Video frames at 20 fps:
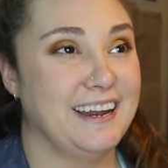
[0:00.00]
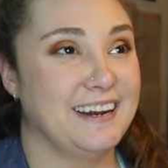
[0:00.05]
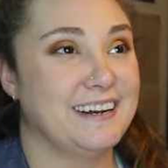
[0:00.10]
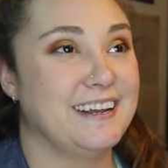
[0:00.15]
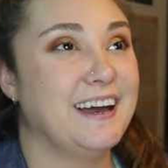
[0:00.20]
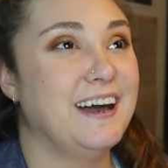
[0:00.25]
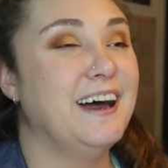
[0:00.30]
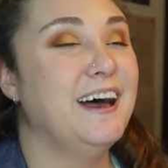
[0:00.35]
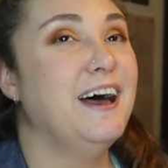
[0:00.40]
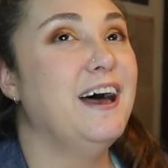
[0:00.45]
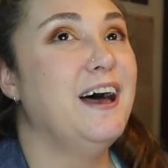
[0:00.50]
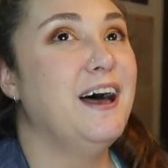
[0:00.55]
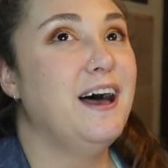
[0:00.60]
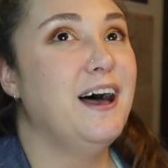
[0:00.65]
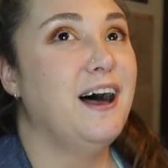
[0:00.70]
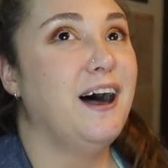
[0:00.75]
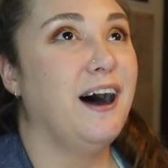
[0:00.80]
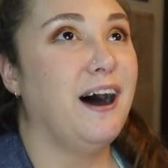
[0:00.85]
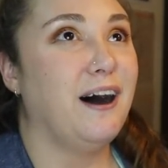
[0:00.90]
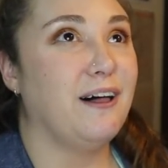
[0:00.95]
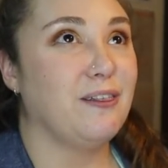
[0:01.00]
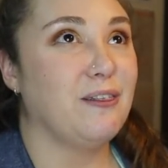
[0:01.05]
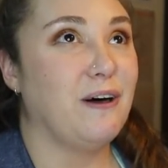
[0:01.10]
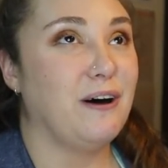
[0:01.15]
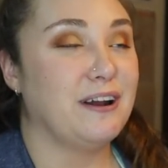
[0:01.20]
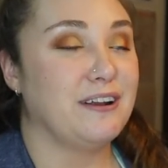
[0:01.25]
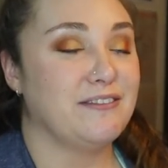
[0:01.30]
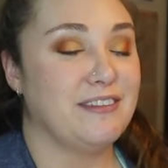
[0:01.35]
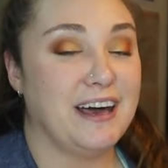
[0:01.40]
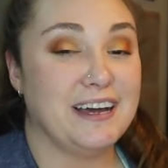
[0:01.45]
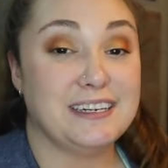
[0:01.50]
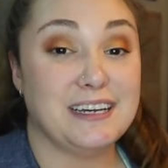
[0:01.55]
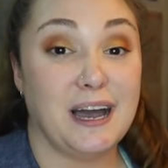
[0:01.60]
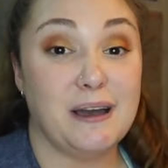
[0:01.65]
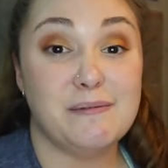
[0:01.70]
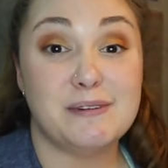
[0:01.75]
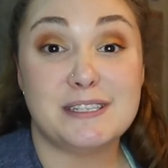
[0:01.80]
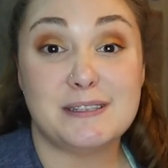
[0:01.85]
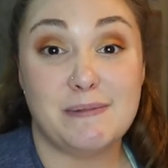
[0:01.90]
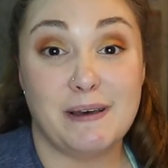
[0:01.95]
and a lot of that
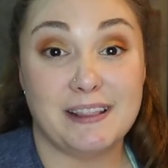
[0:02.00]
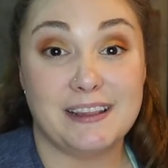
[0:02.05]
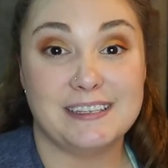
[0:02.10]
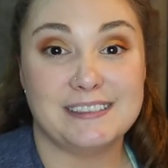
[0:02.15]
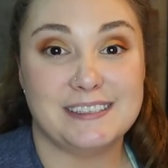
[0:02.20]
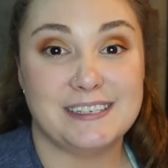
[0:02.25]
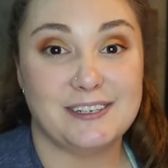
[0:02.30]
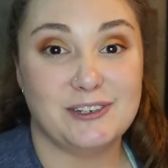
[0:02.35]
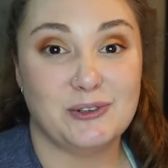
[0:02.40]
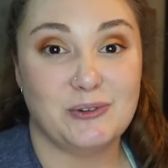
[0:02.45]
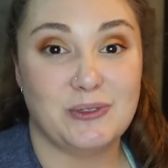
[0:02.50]
time is spent listening